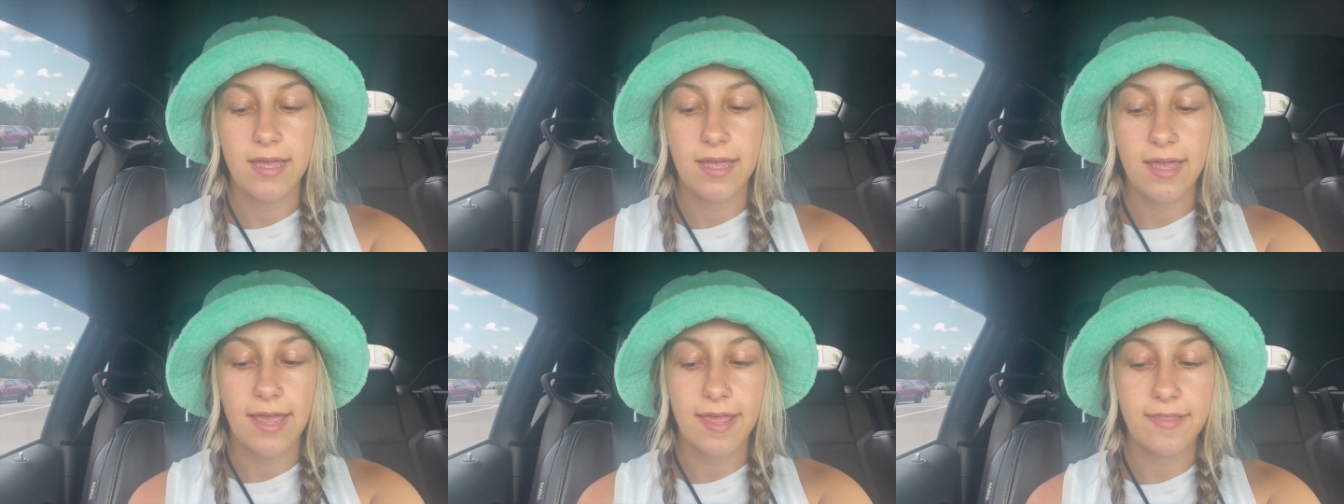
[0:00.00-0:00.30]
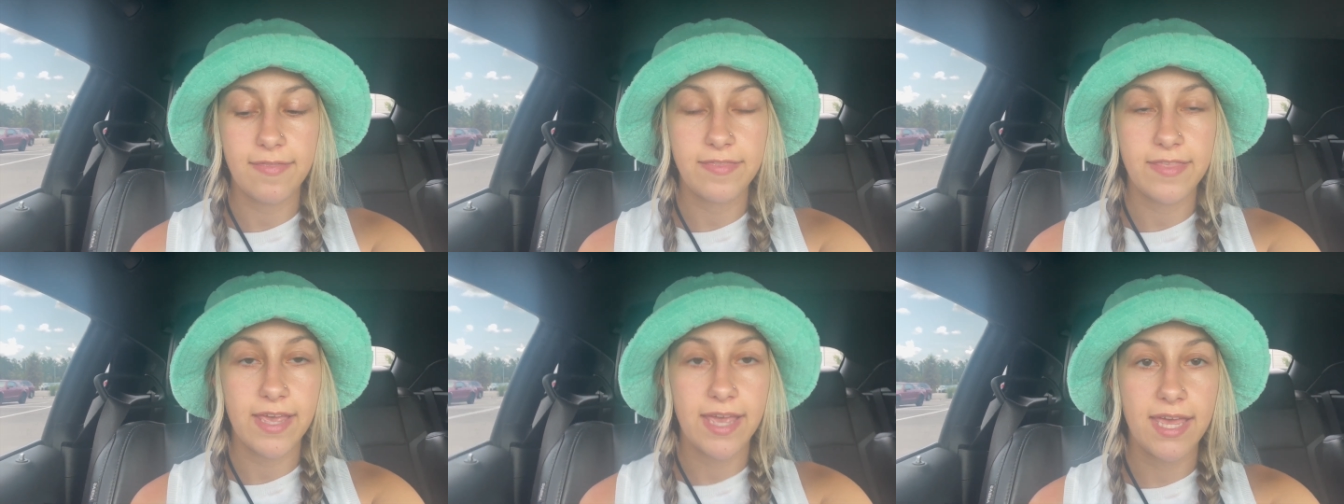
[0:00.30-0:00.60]

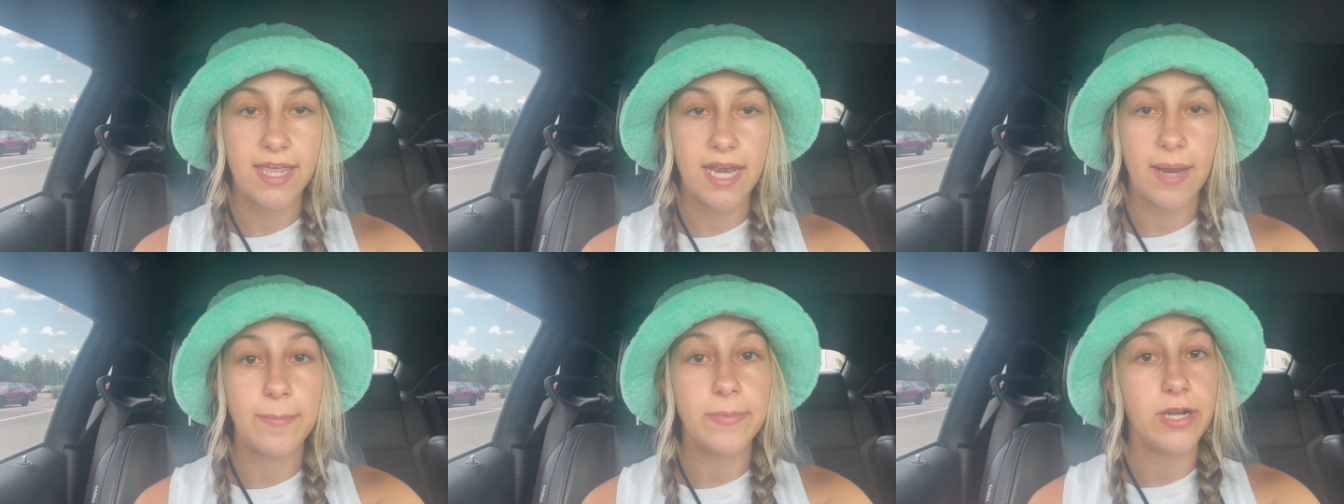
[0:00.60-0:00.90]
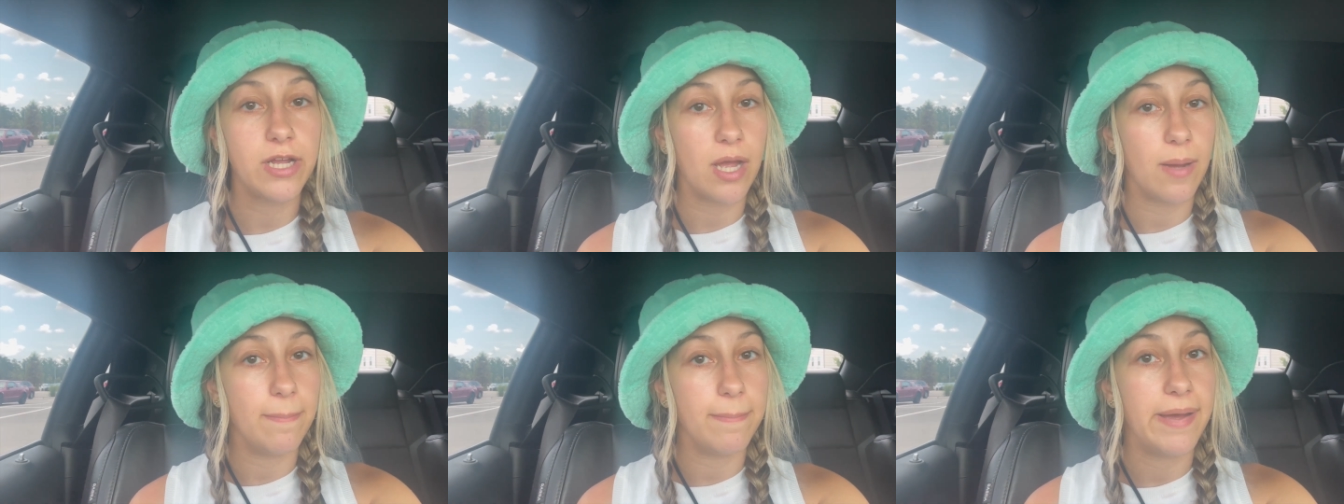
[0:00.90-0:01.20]
And then I'm gonna
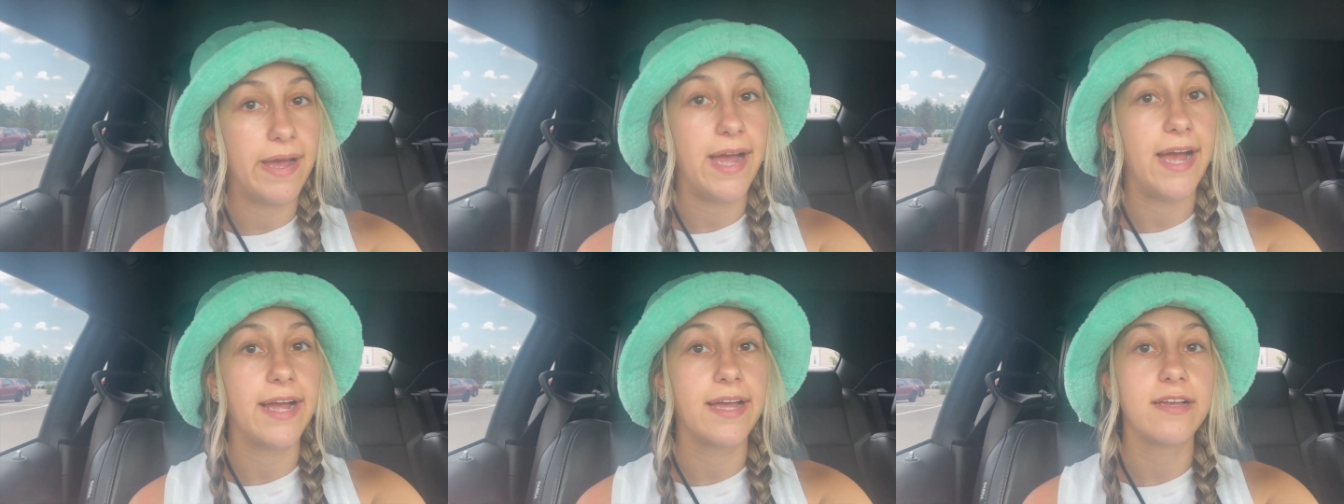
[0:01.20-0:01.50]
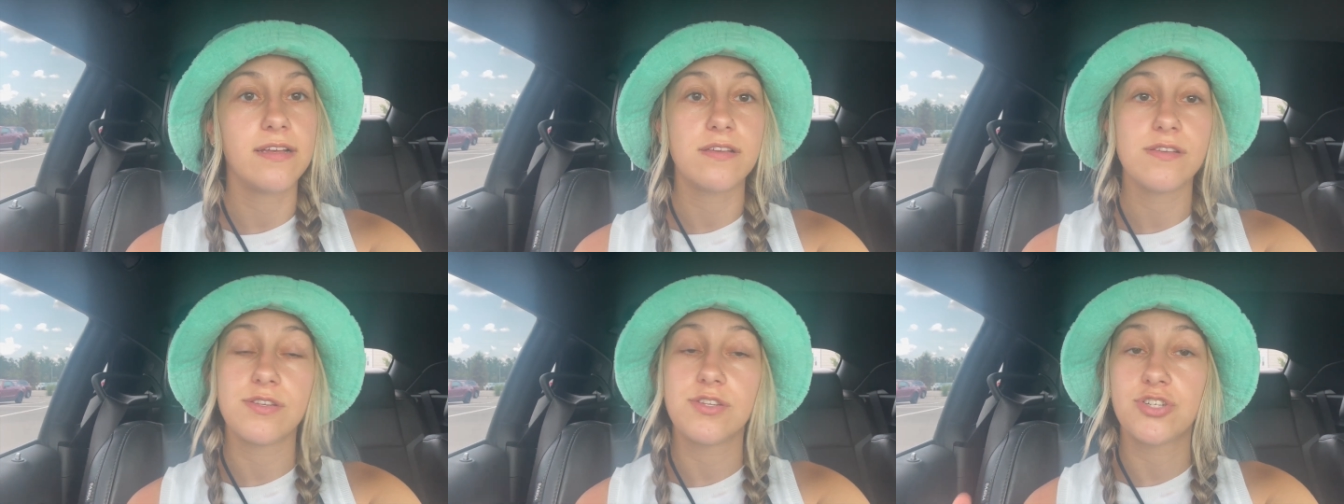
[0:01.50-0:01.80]
come
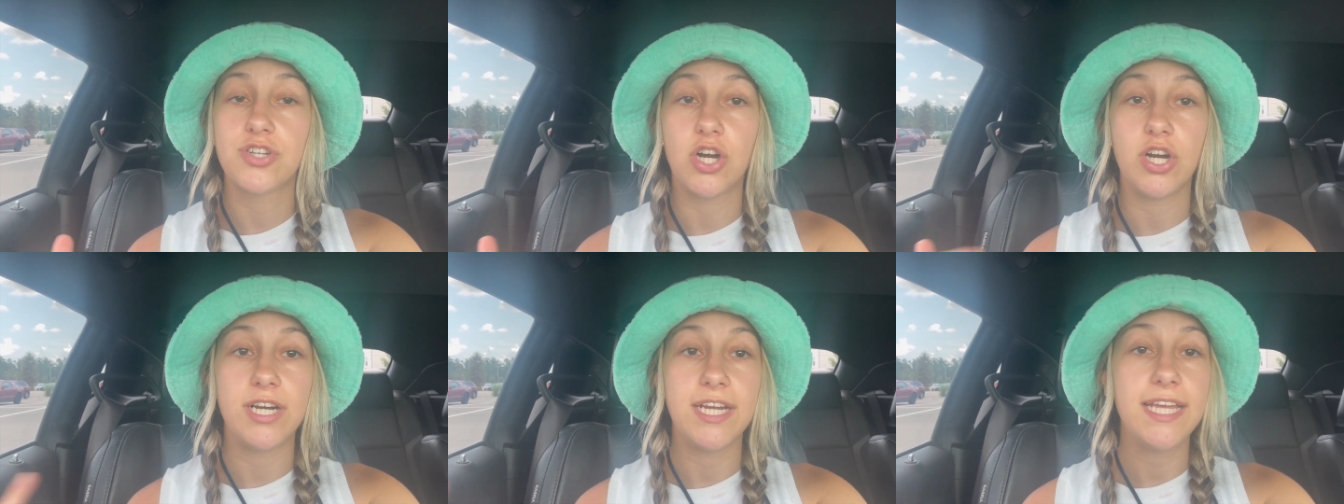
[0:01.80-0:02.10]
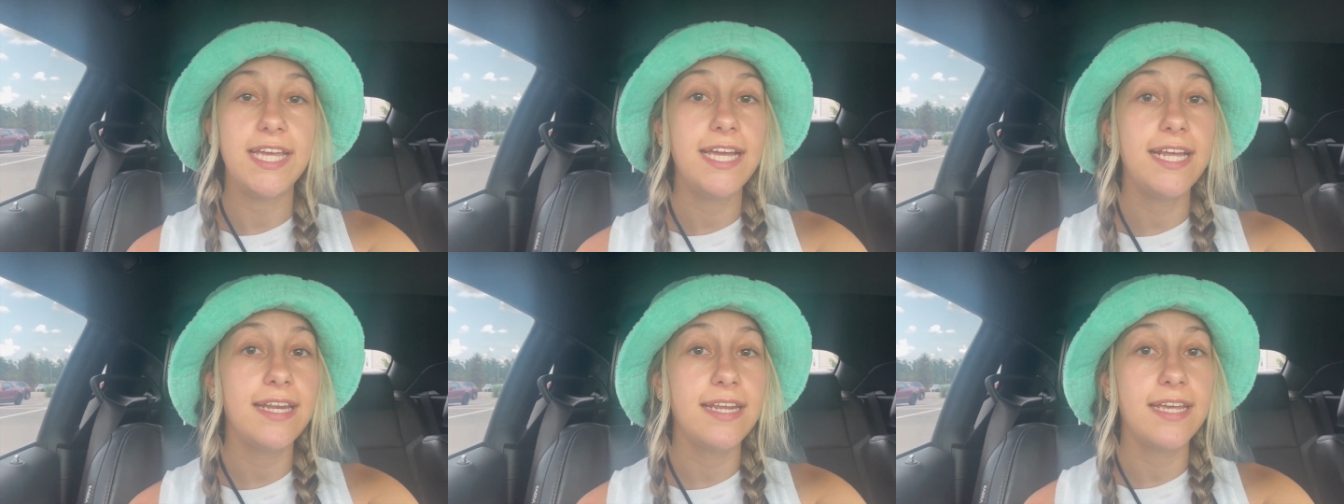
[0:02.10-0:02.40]
back, start
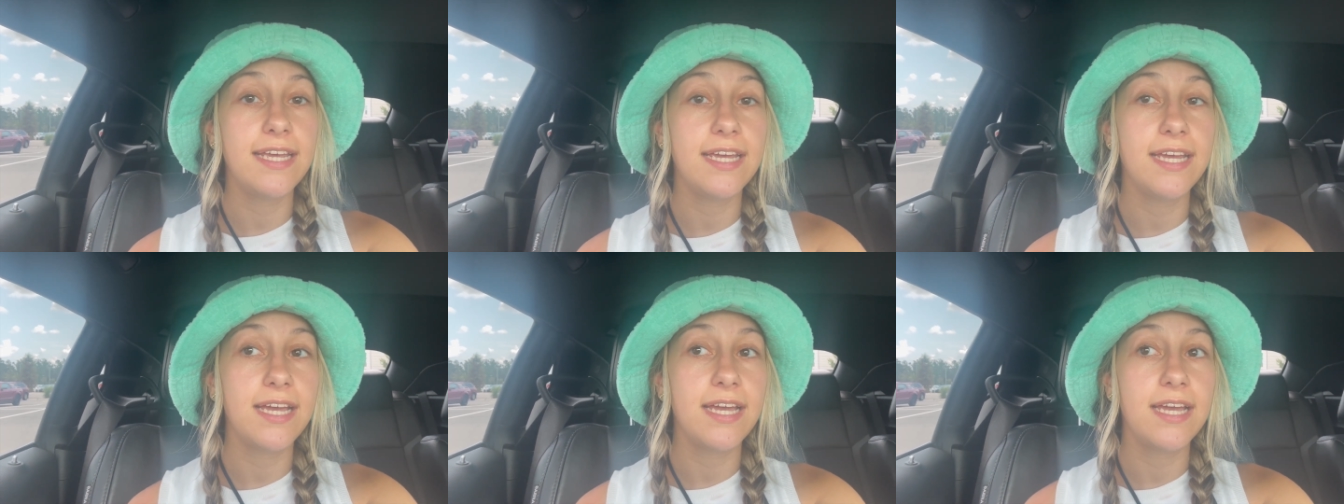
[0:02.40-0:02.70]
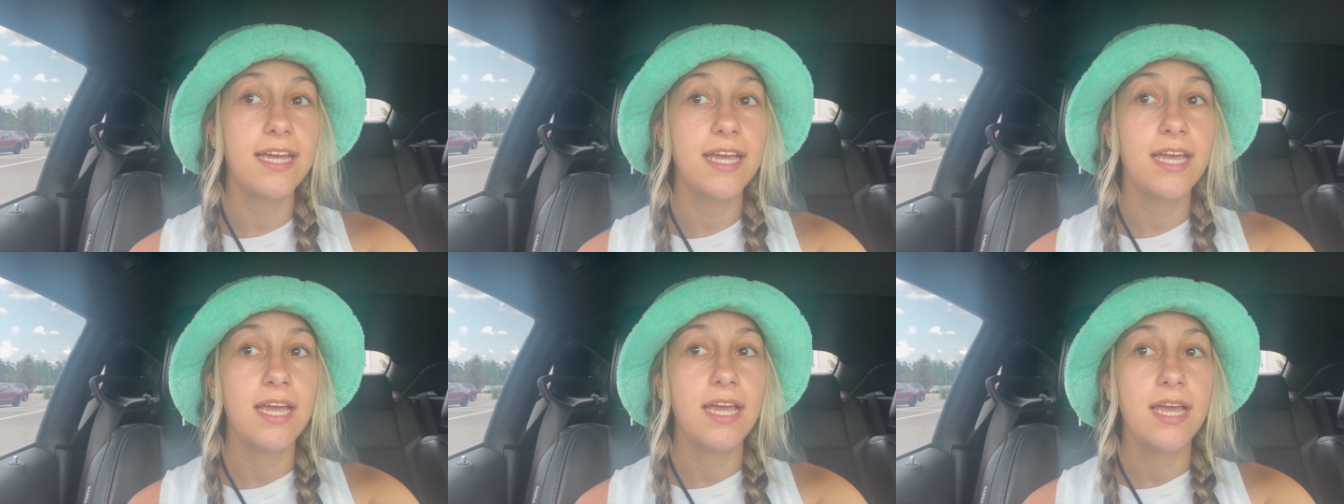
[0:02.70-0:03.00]
eating.